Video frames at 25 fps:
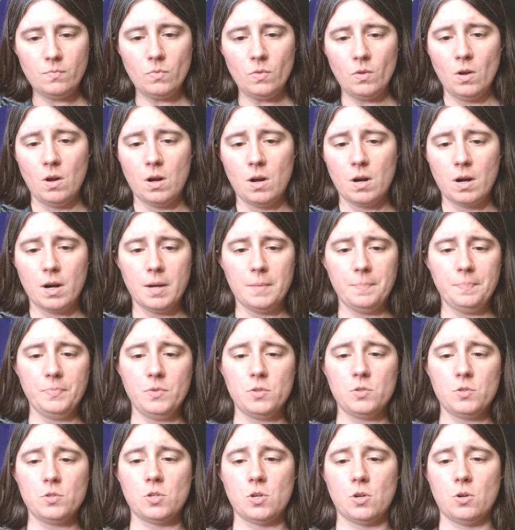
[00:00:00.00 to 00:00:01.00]
Alright,
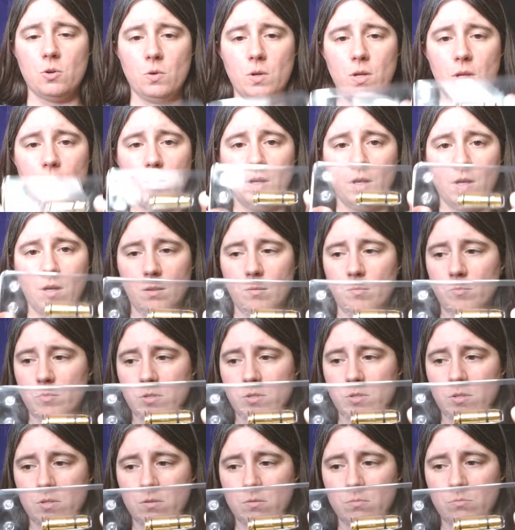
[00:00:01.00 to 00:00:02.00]
so it
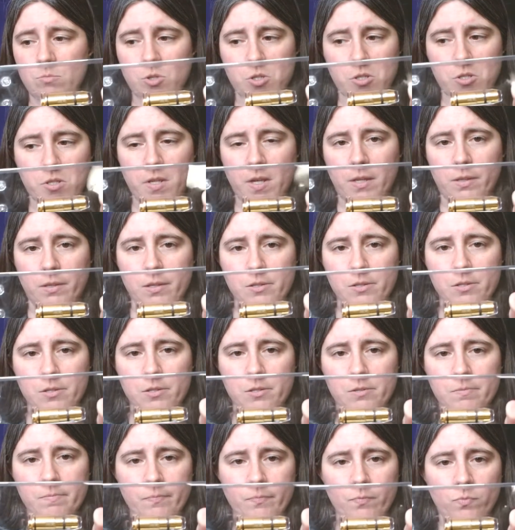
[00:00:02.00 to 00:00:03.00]
comes just like
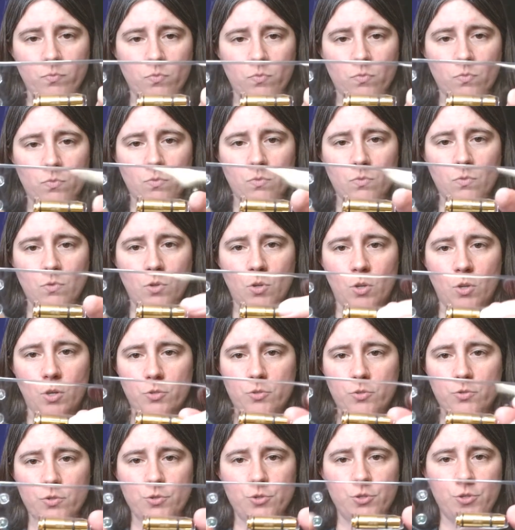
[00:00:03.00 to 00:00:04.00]
this.
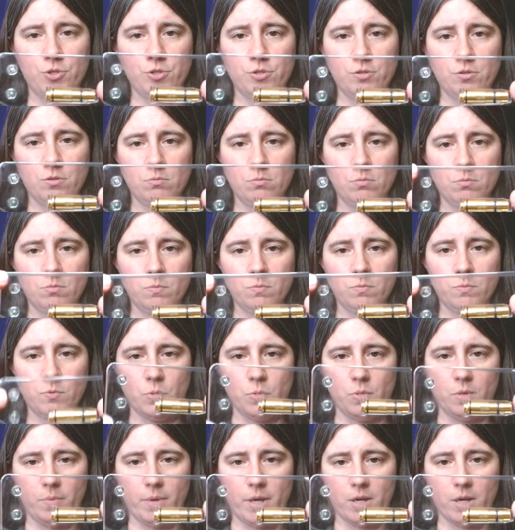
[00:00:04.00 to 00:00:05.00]
Cartridge,
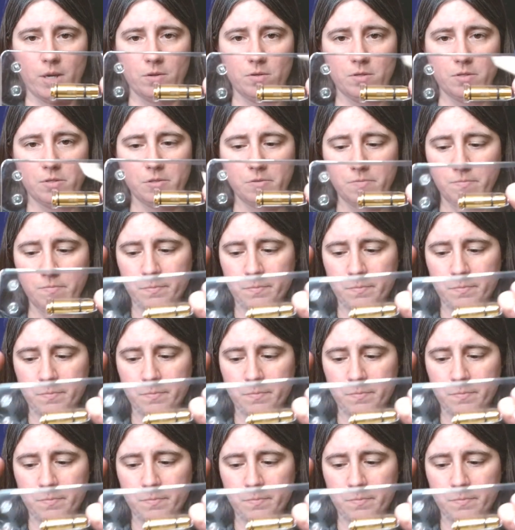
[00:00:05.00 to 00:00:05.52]
3 batteries.